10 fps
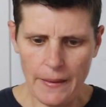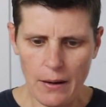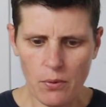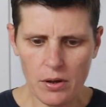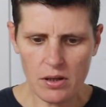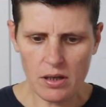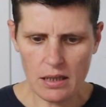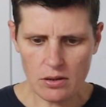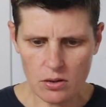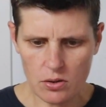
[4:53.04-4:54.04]
Now what you
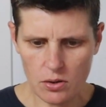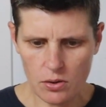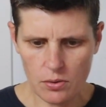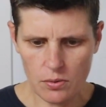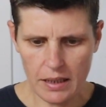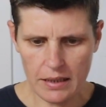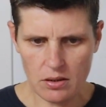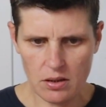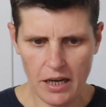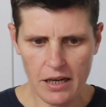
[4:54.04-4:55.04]
need to do
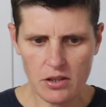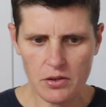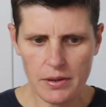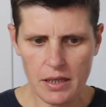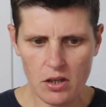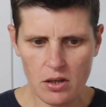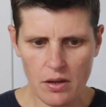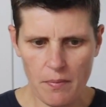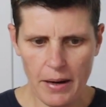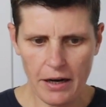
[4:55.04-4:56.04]
is to enter
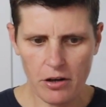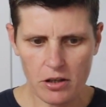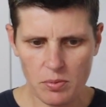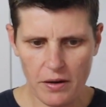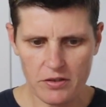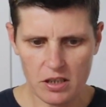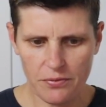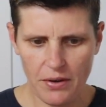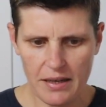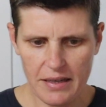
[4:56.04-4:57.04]
in the macros we've
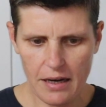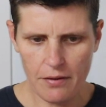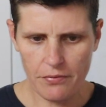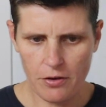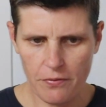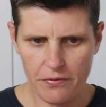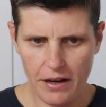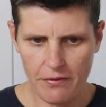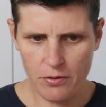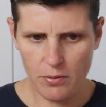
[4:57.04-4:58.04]
just found out from
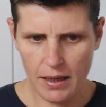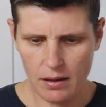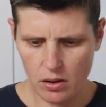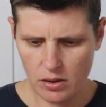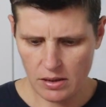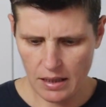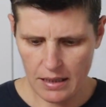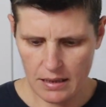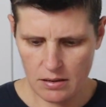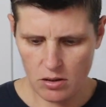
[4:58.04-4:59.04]
Fat for Weight Loss
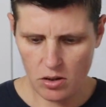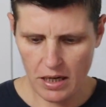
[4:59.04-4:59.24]
is you